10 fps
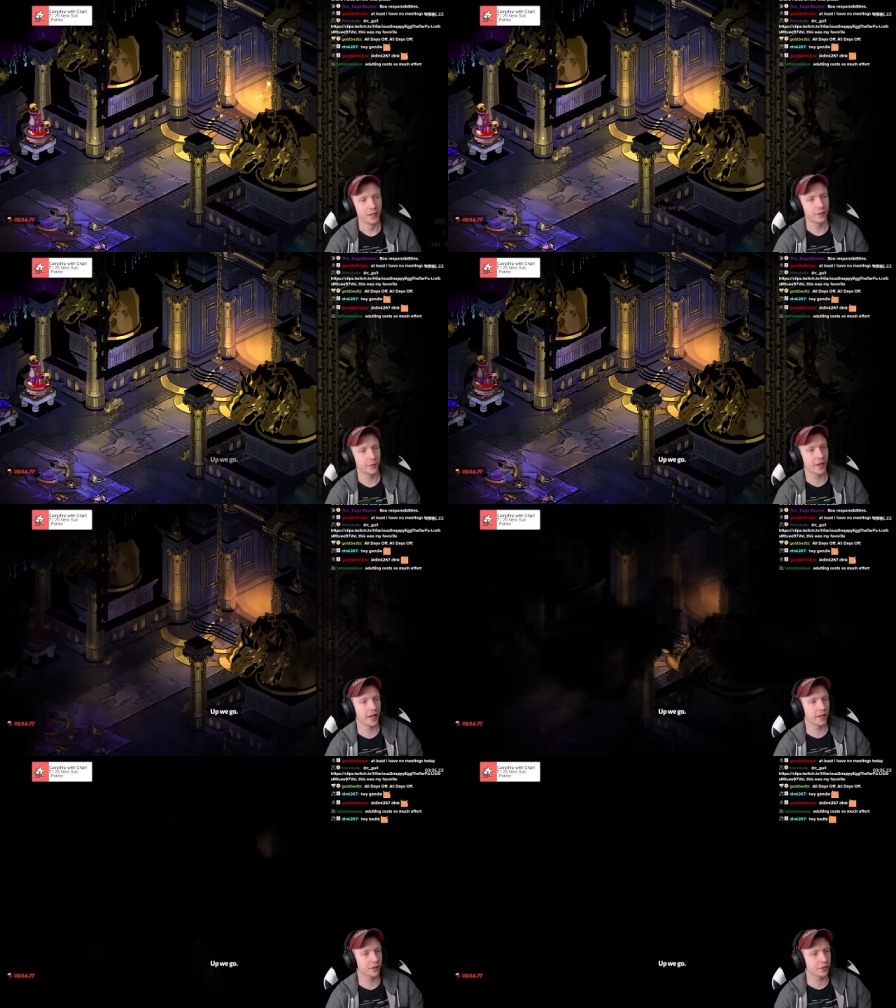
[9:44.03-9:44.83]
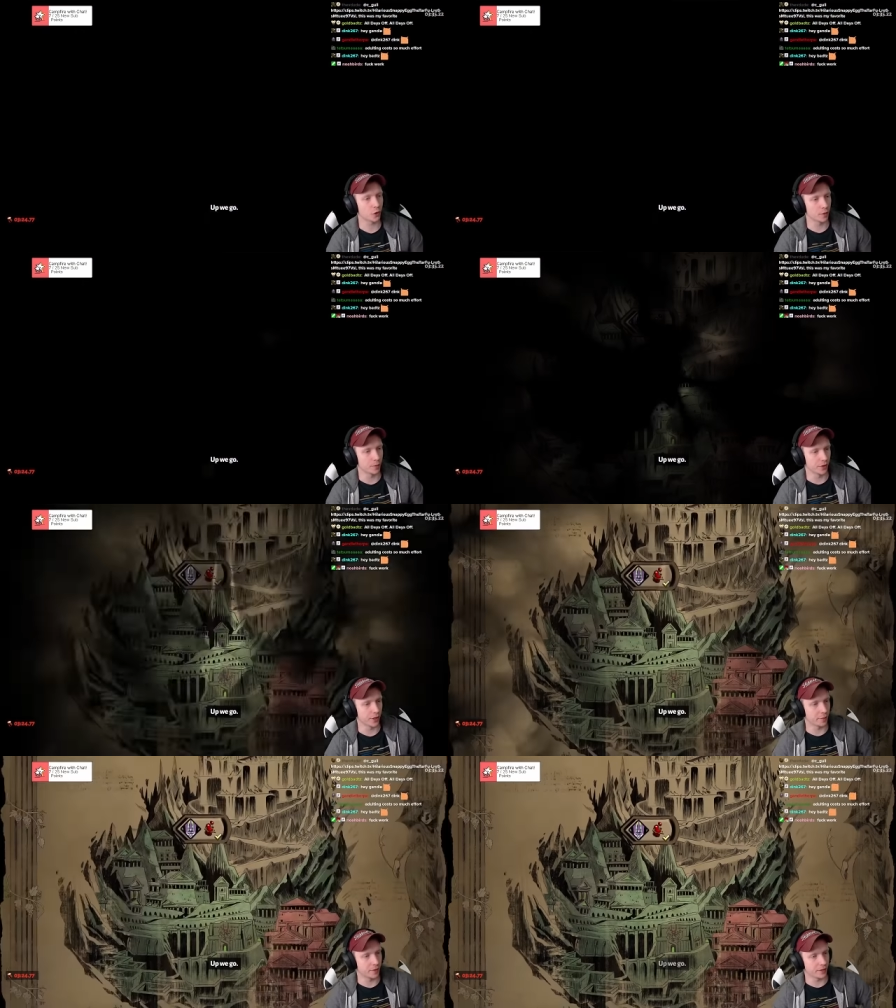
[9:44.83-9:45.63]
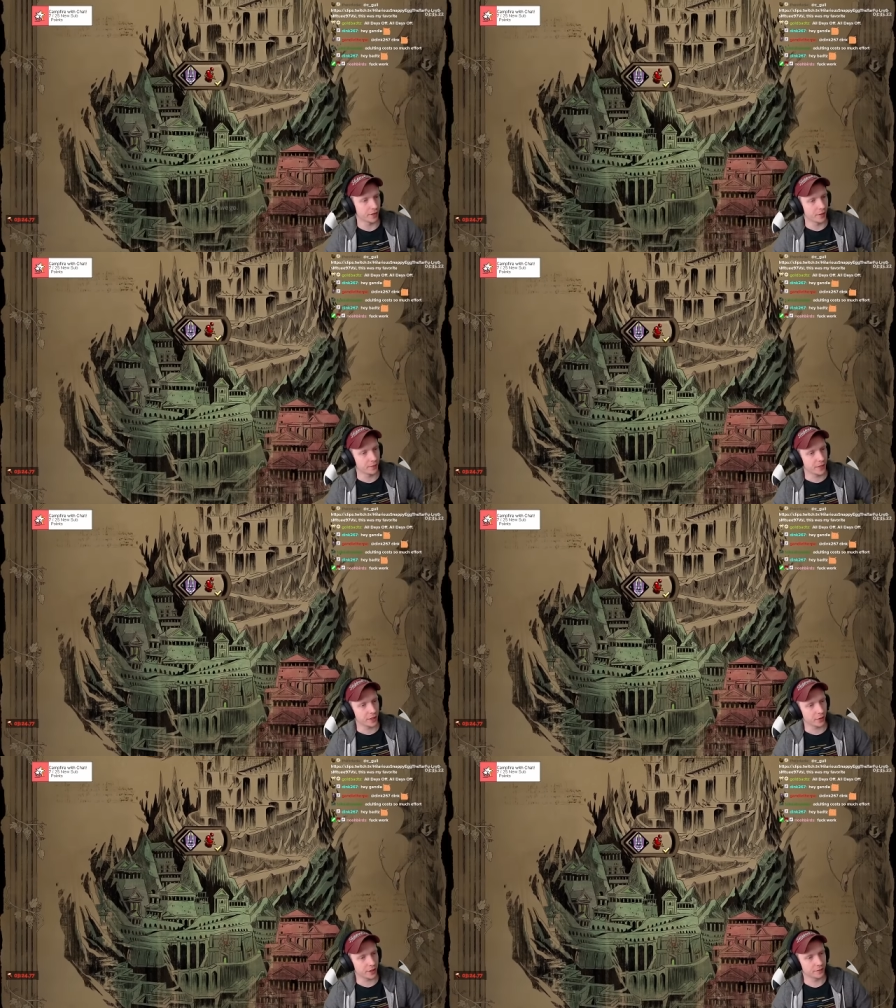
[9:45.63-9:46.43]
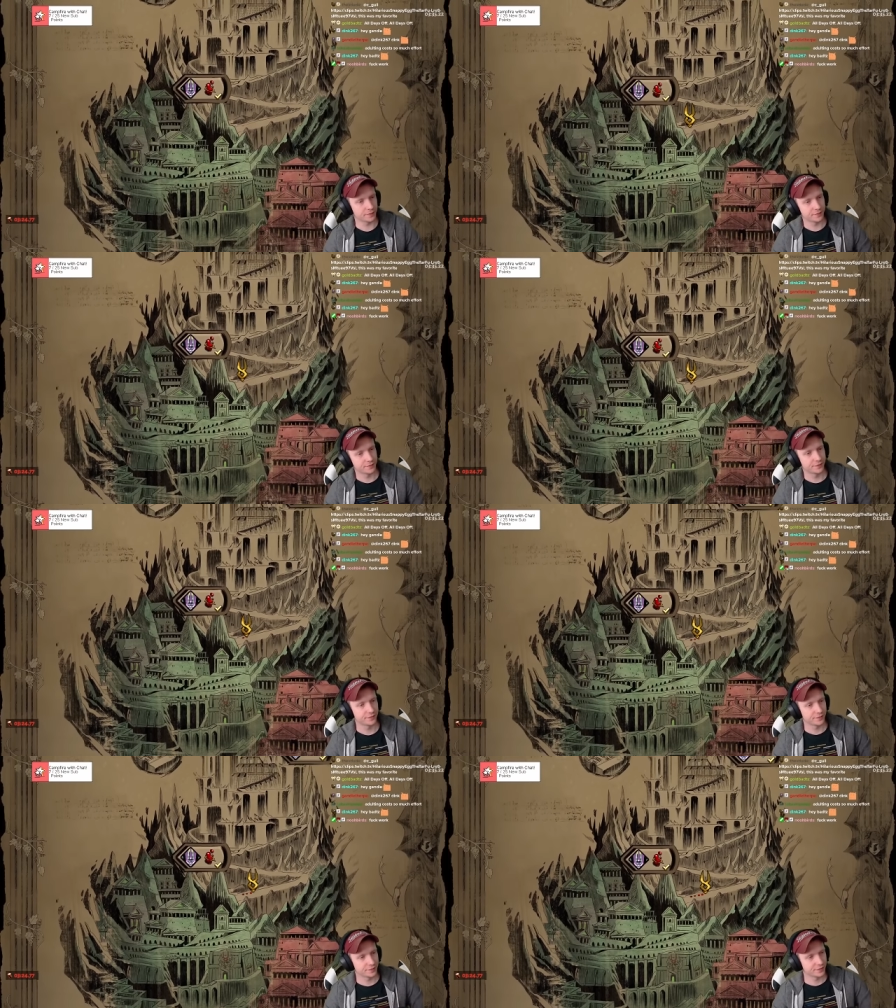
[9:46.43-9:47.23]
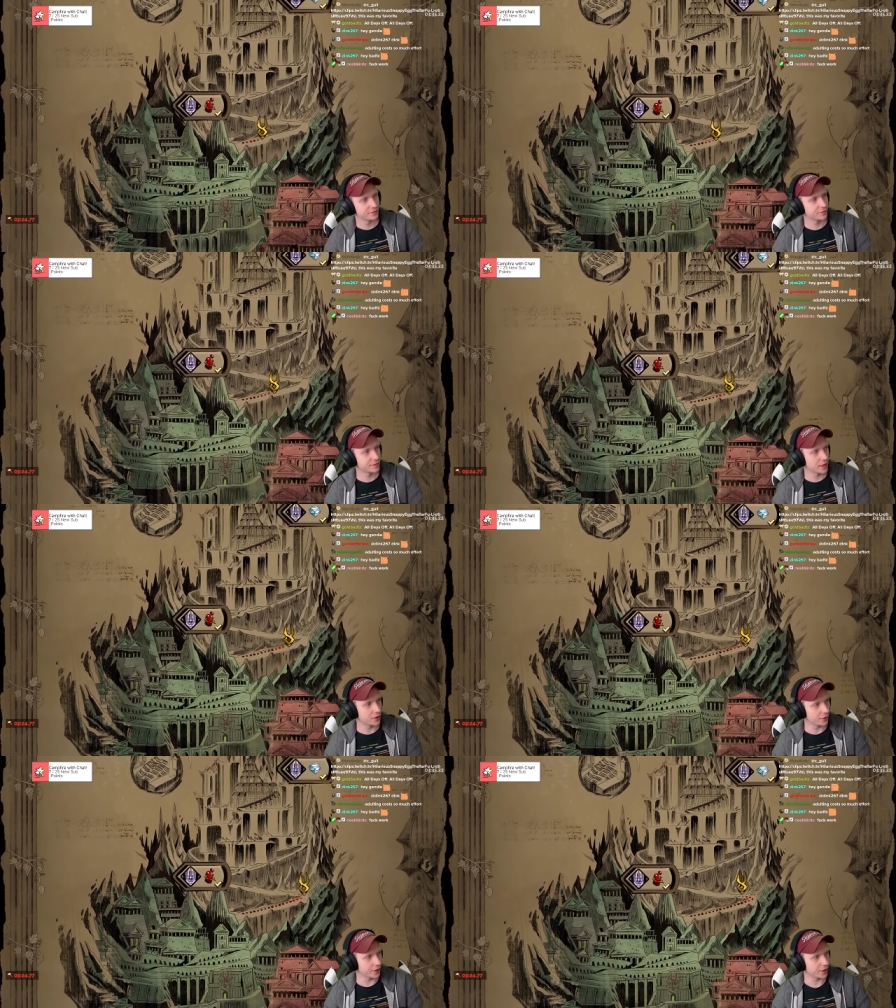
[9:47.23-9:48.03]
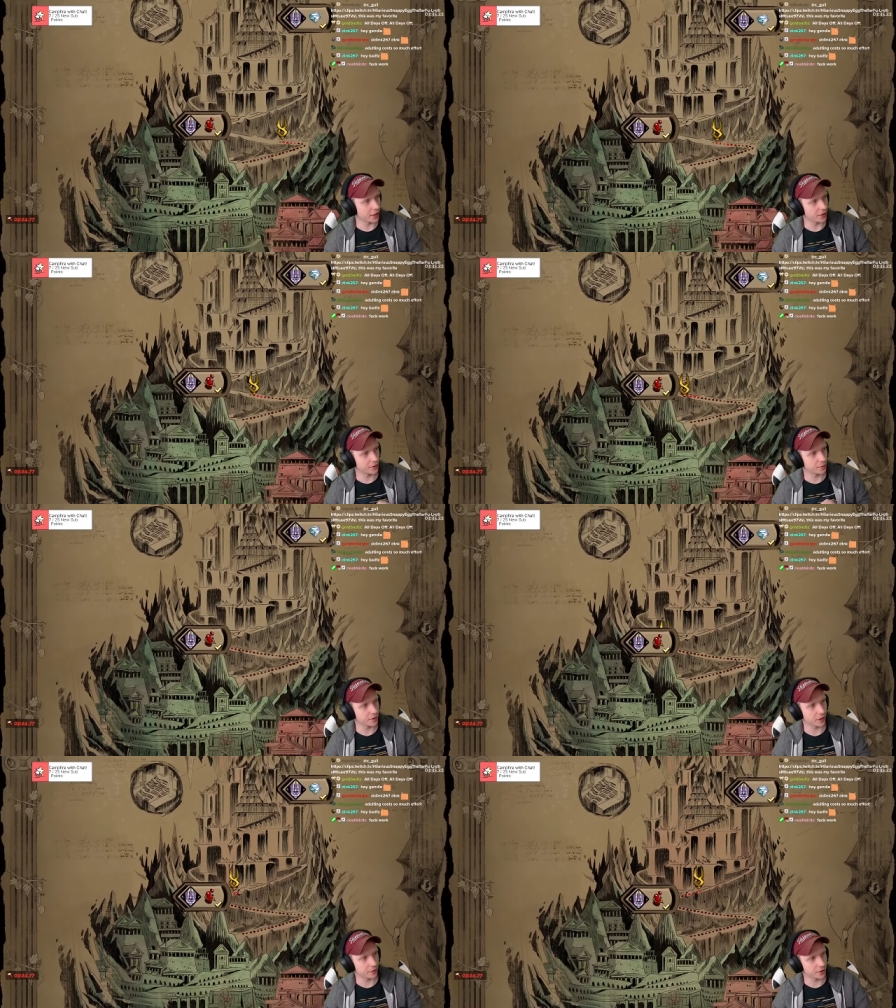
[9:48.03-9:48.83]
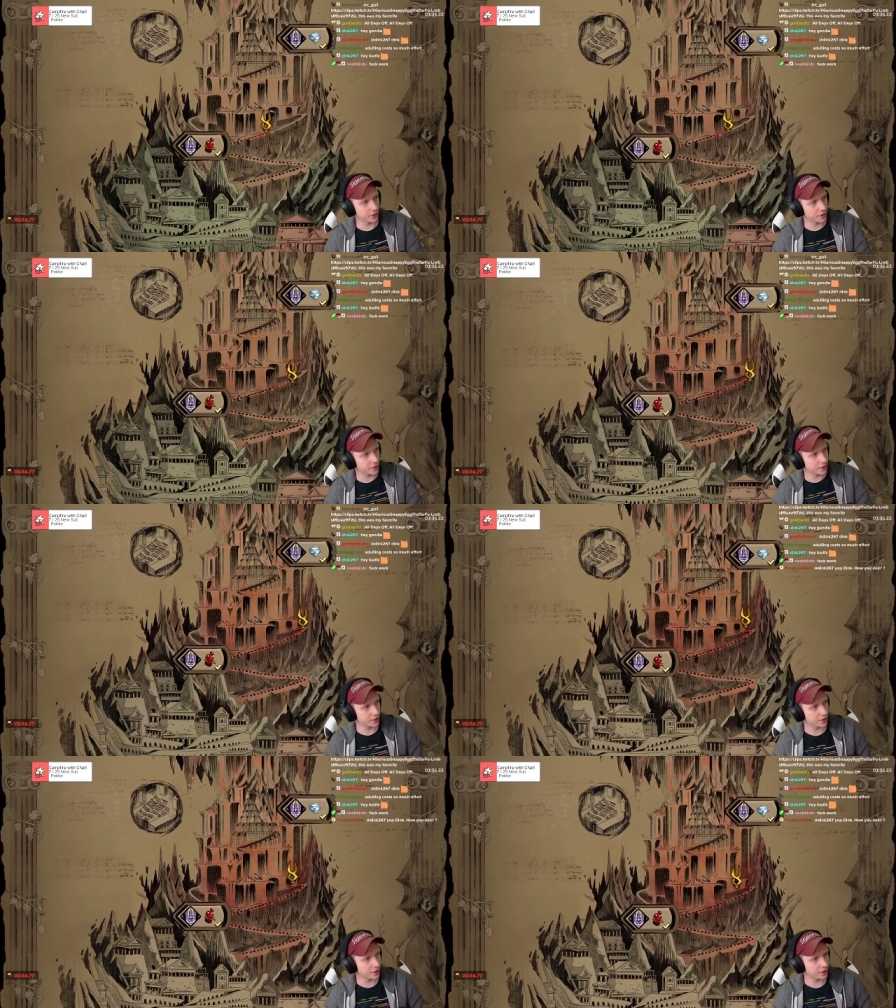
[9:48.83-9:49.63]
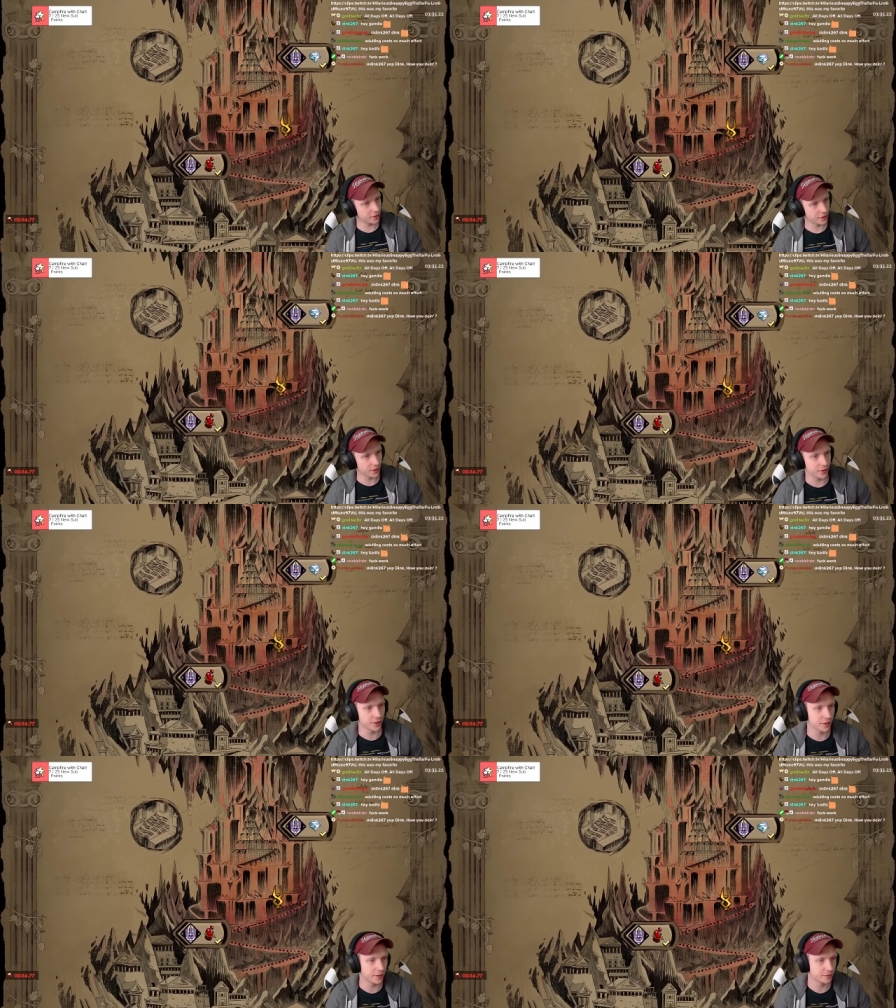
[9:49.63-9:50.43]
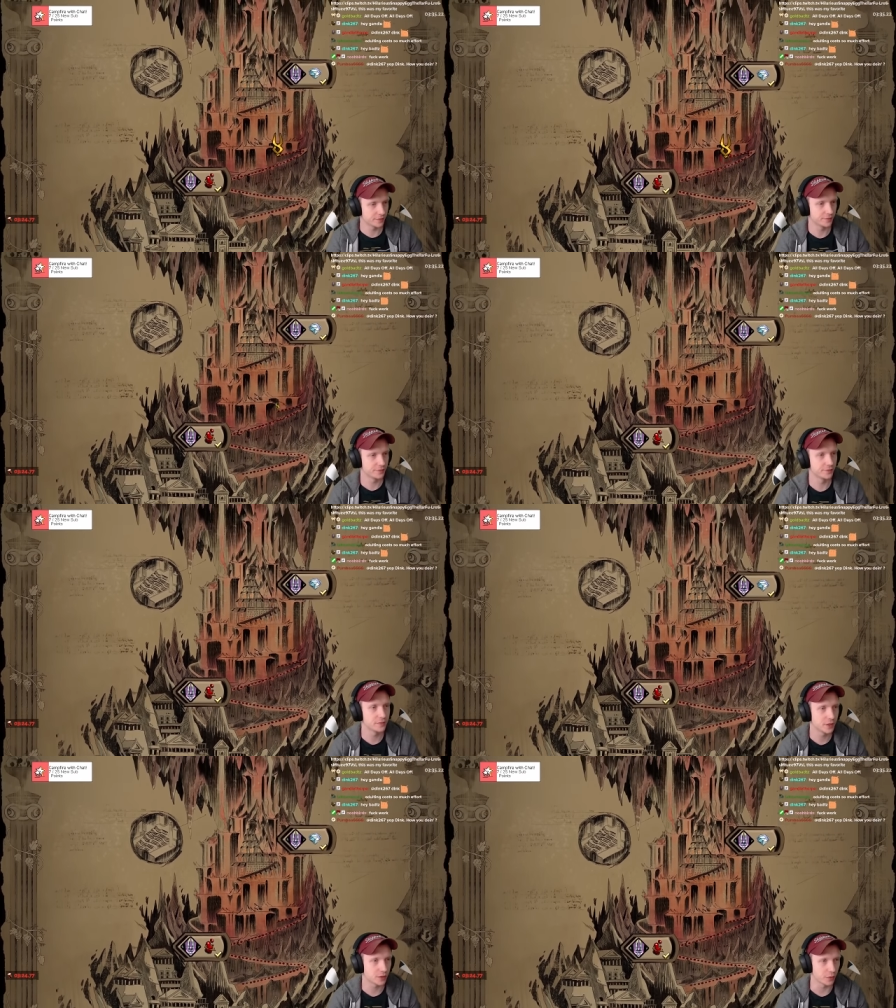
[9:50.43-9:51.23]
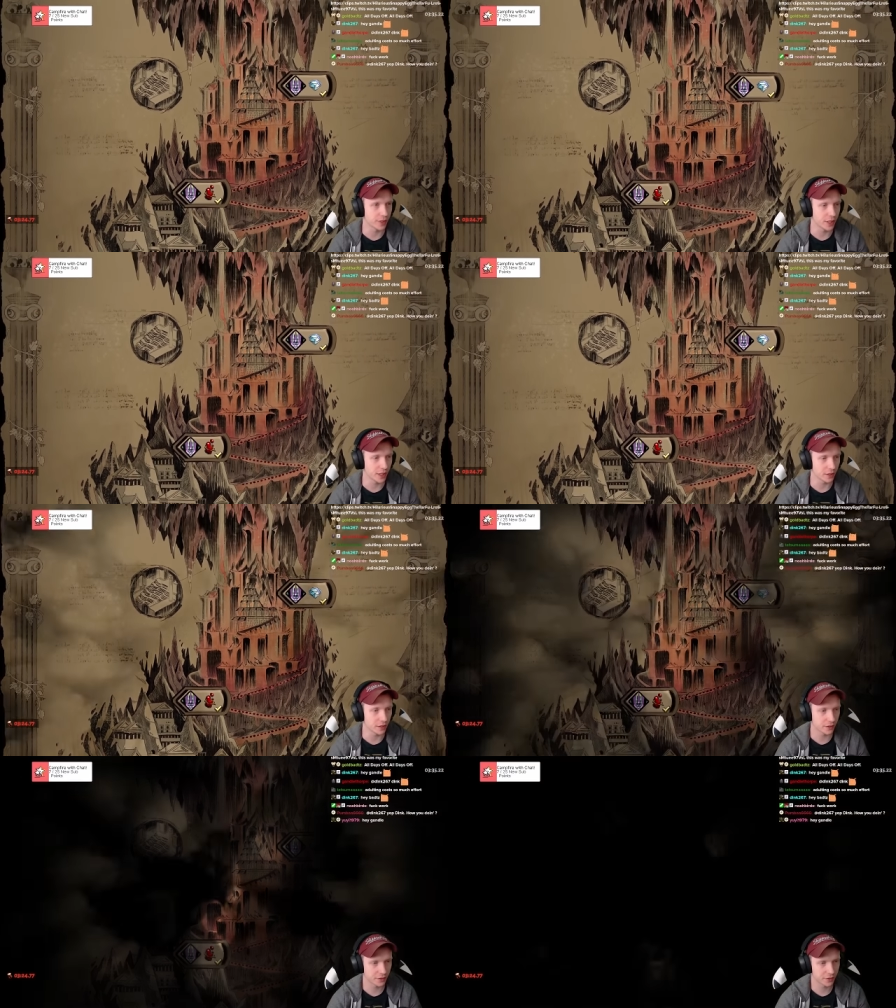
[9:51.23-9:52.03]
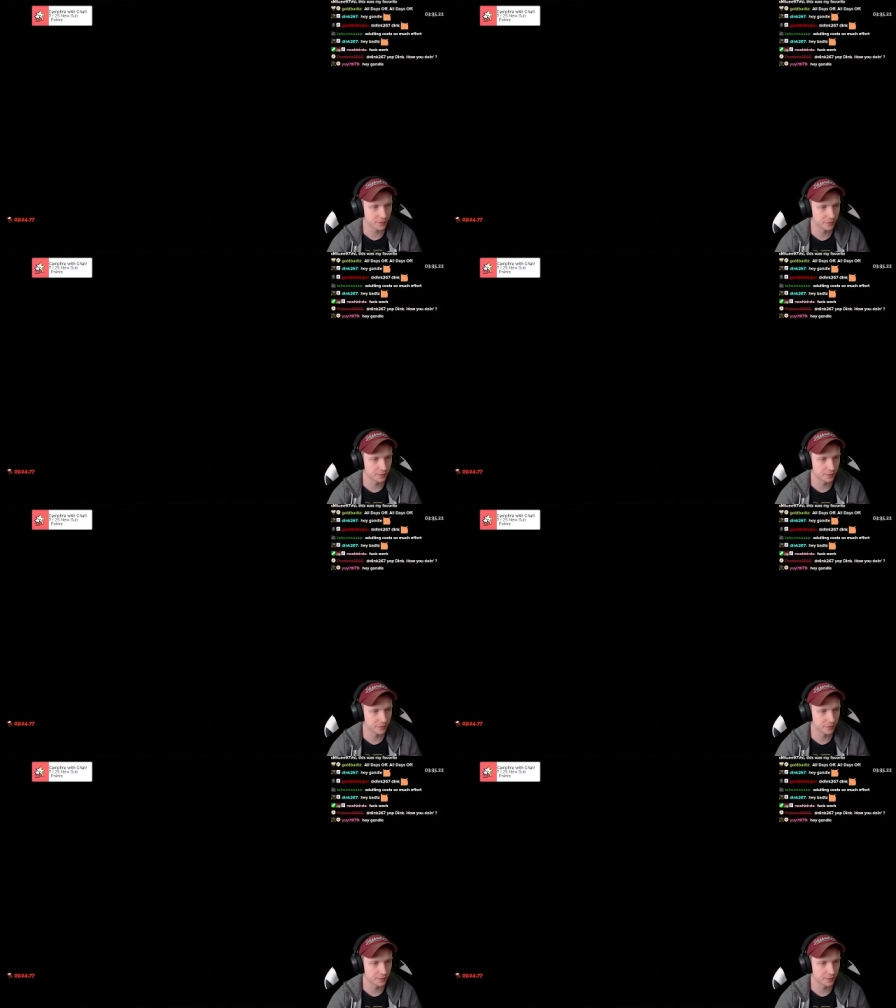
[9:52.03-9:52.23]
We need an Ares core boon, I believe, though. Hey, Noah. Adulting costs so much effort, doesn't it, though? Doesn't it? It's ridiculous.